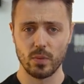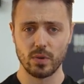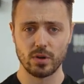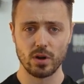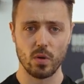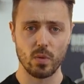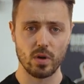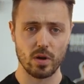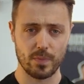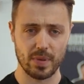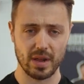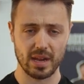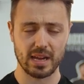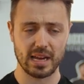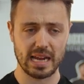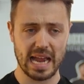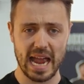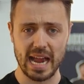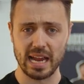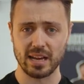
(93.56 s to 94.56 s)
We don't want to be
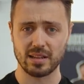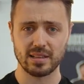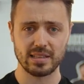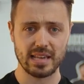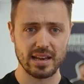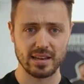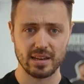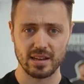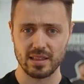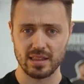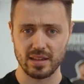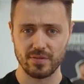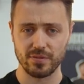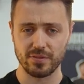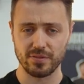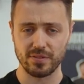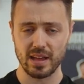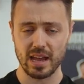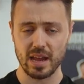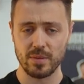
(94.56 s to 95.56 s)
getting tendons
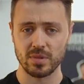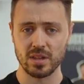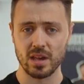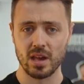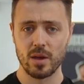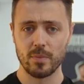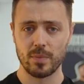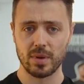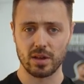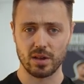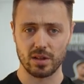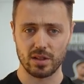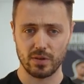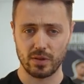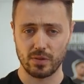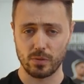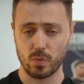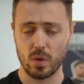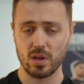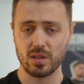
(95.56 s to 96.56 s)
inflamed because
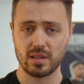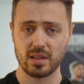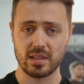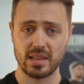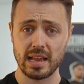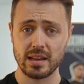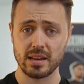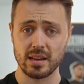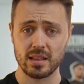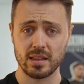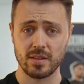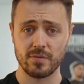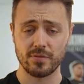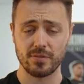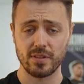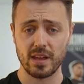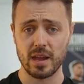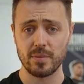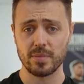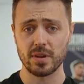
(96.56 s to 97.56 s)
once the tendon's
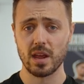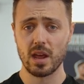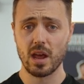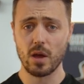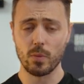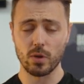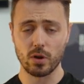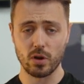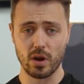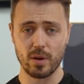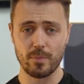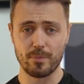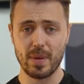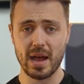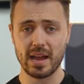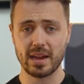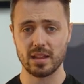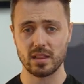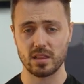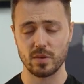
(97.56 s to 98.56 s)
inflamed we're going
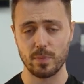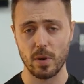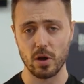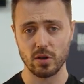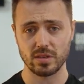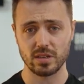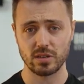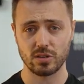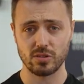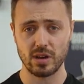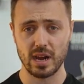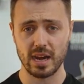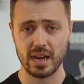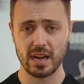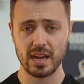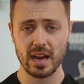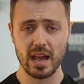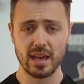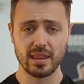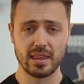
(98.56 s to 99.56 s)
back into boxing
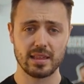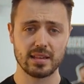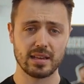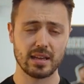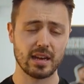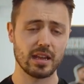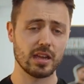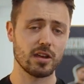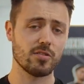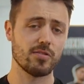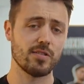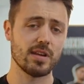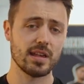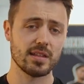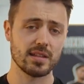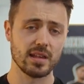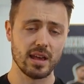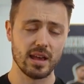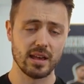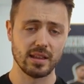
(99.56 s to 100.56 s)
training, this can
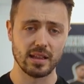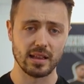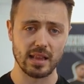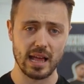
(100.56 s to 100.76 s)
increase the